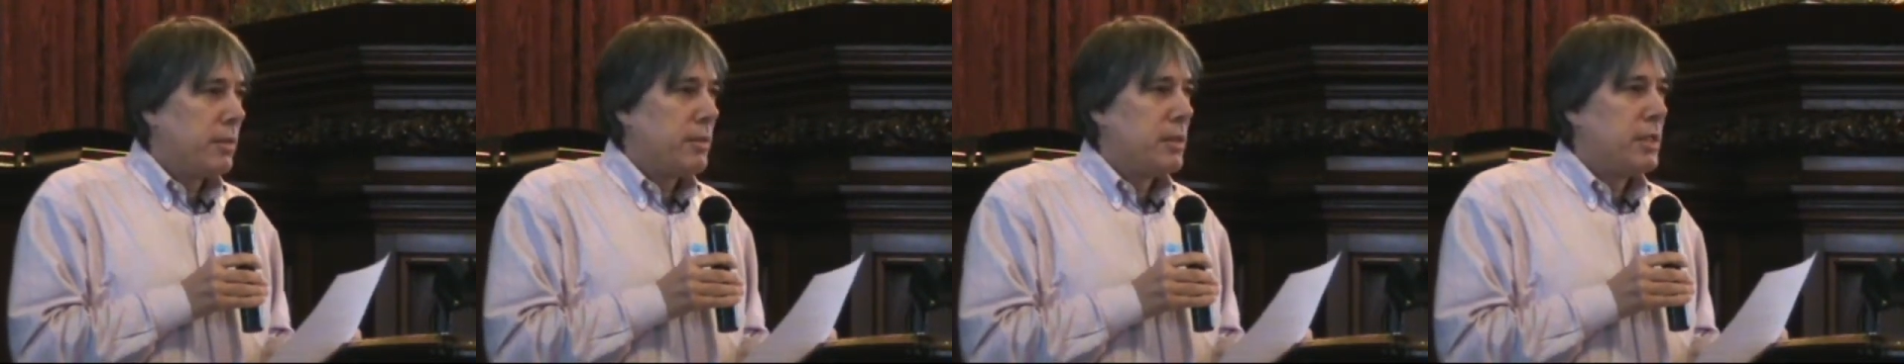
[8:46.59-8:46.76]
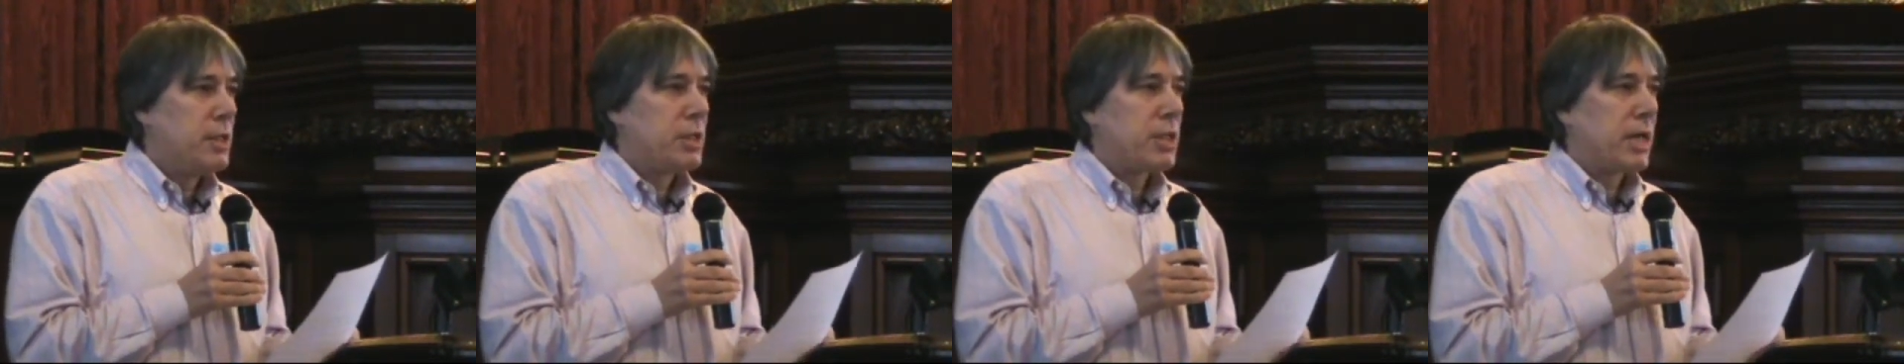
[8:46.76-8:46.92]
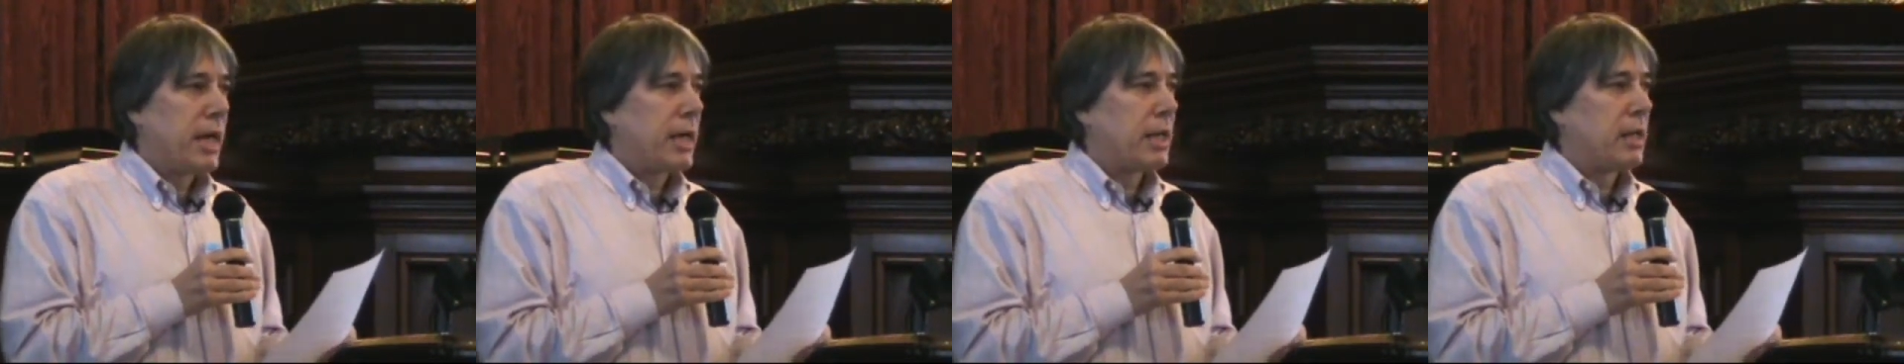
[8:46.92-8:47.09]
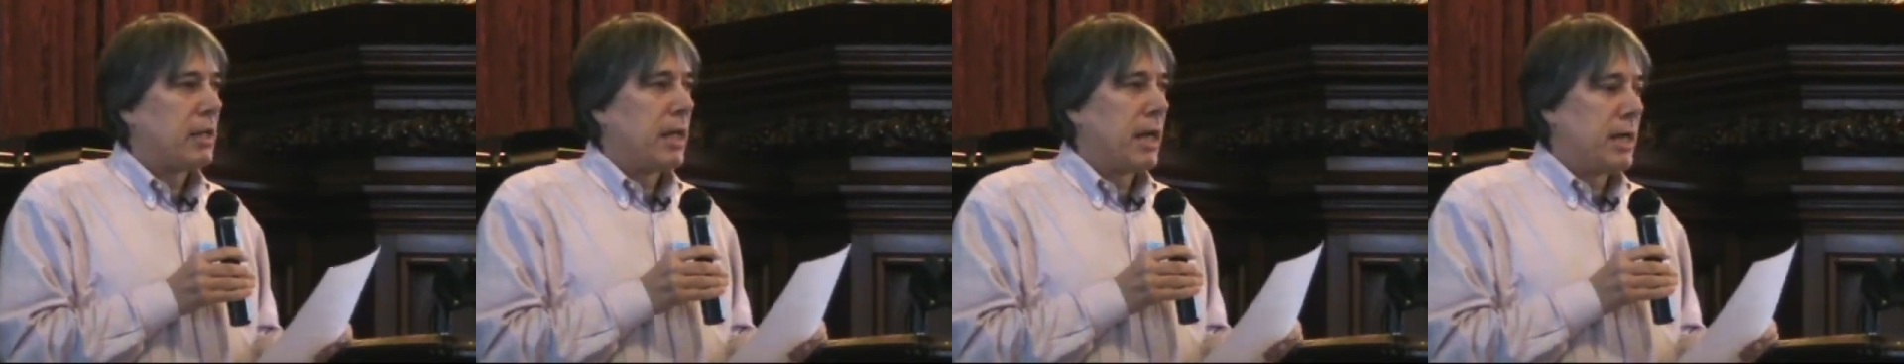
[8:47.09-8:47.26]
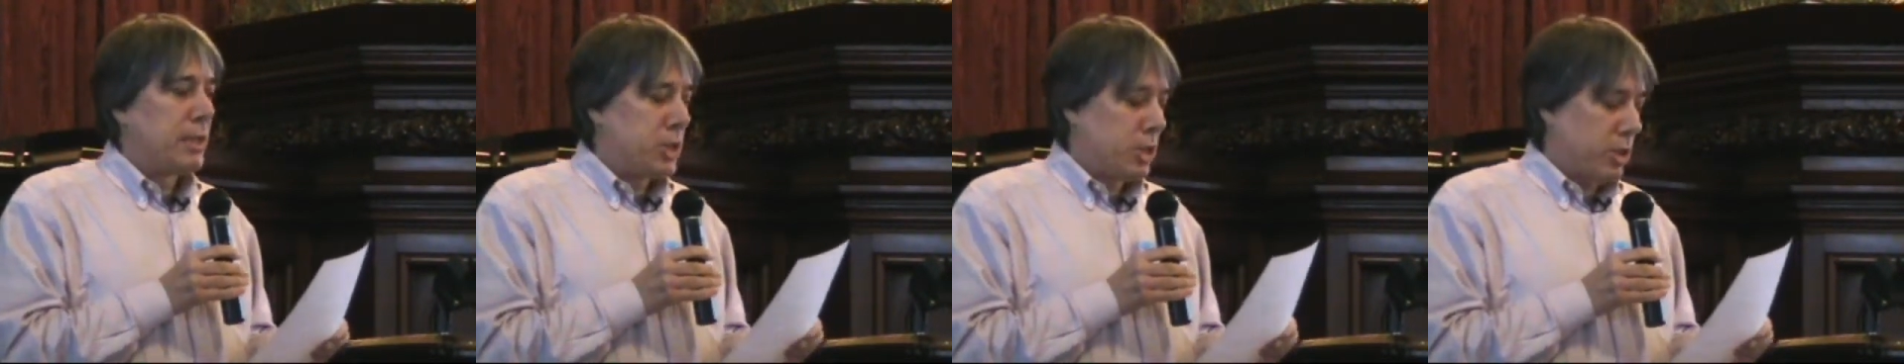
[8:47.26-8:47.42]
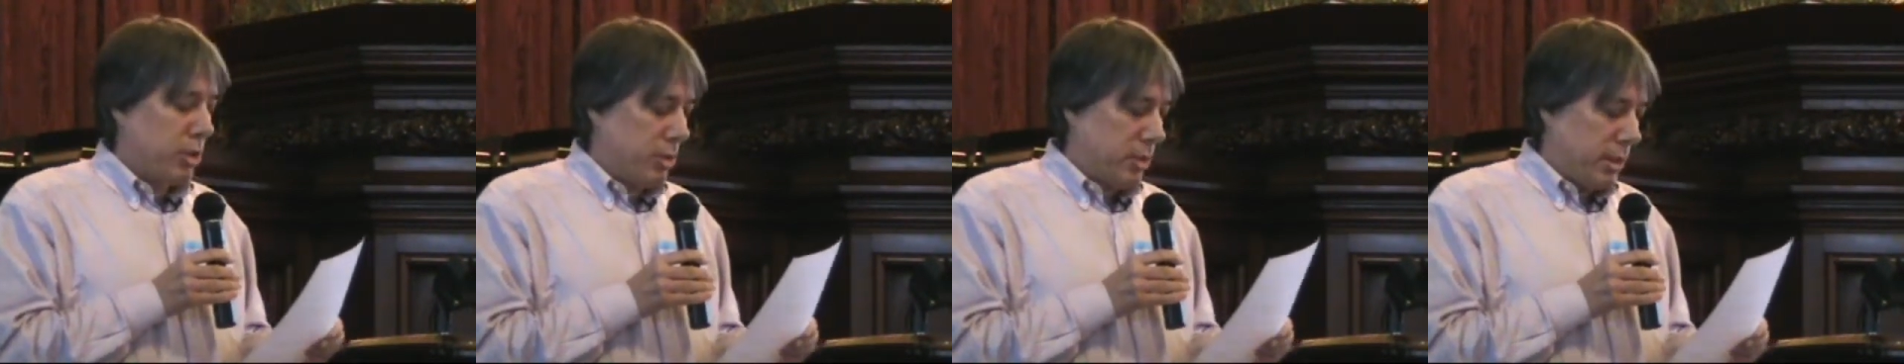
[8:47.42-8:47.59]
These
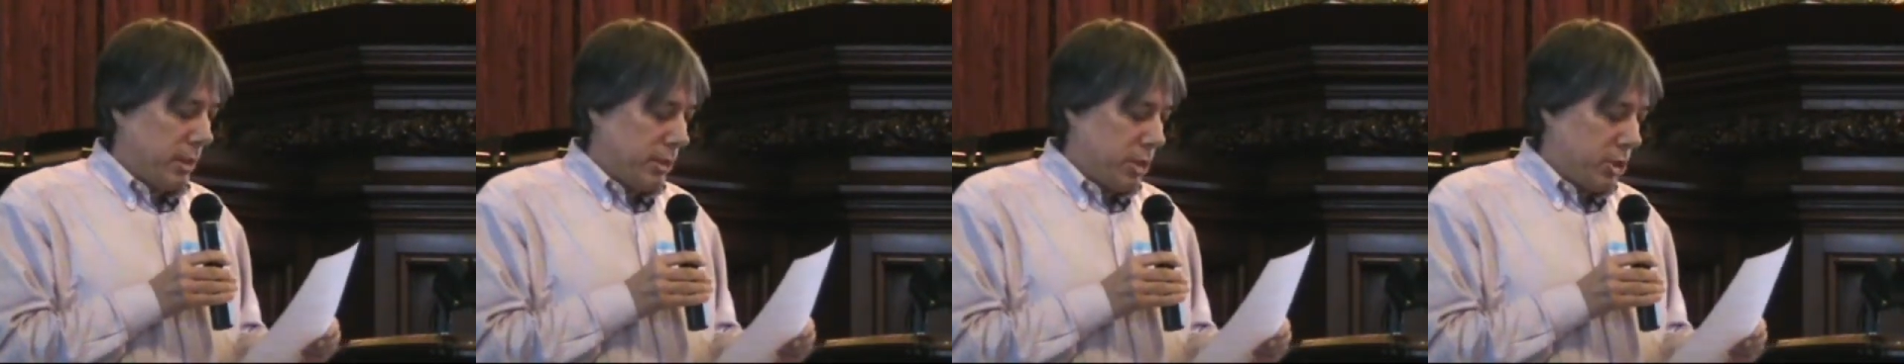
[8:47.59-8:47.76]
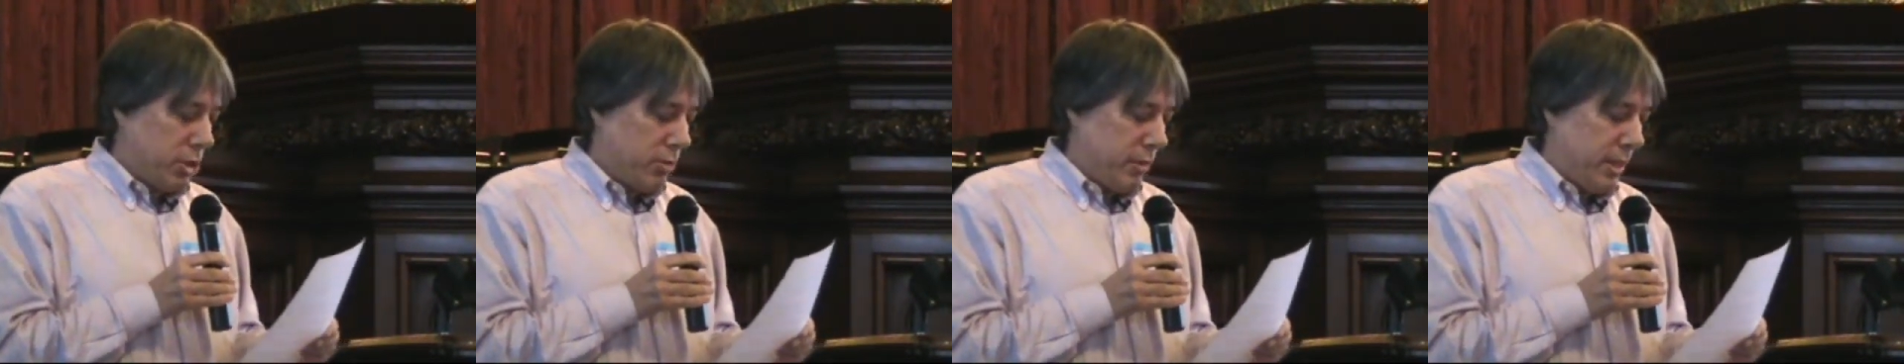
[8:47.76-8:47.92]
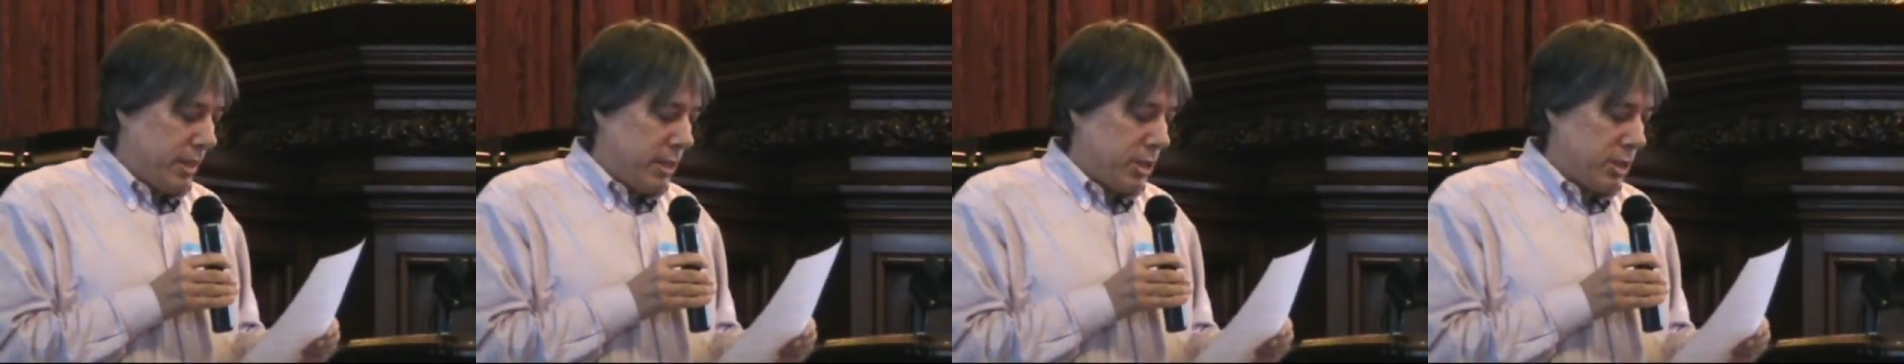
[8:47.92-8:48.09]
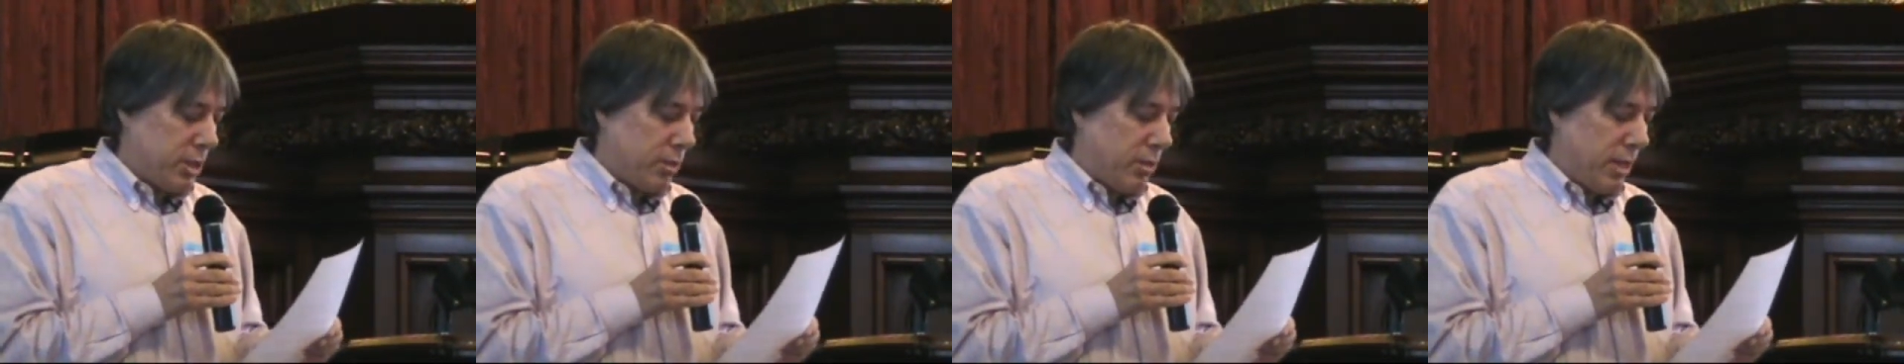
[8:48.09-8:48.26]
ecological constraints